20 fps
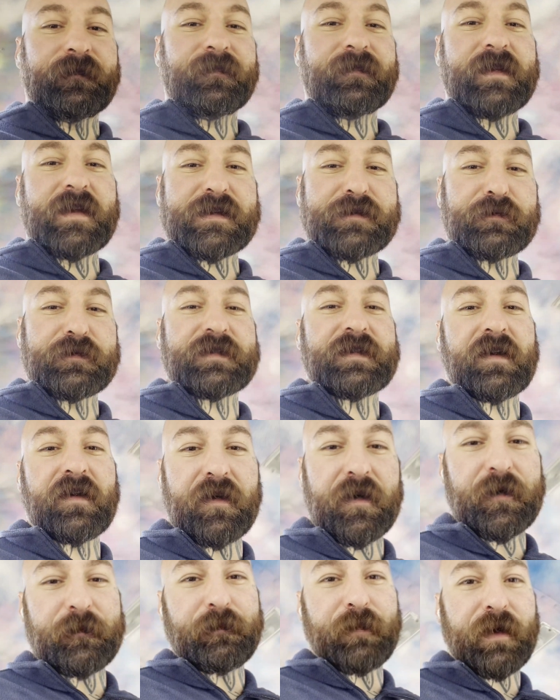This was the
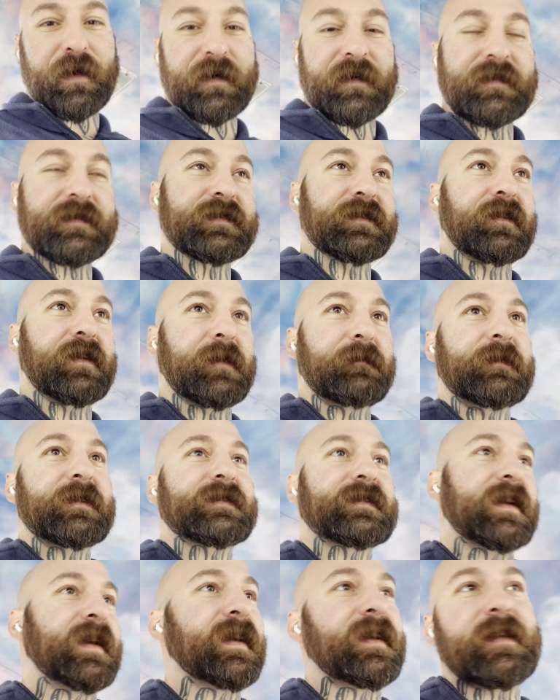hard part, so I'm
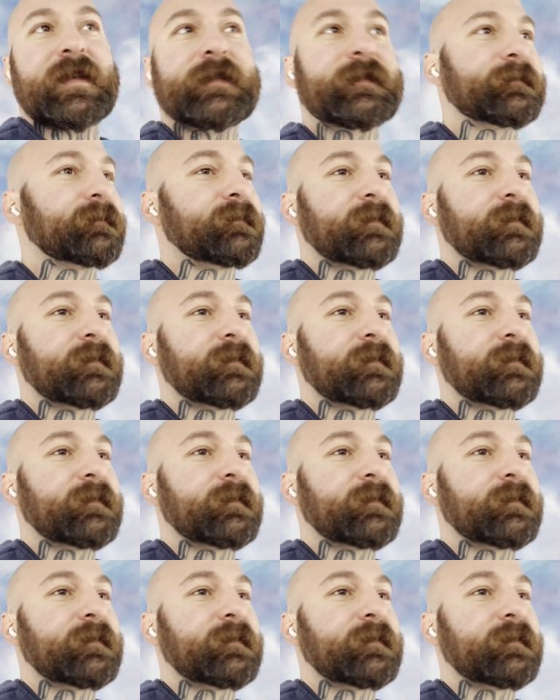just like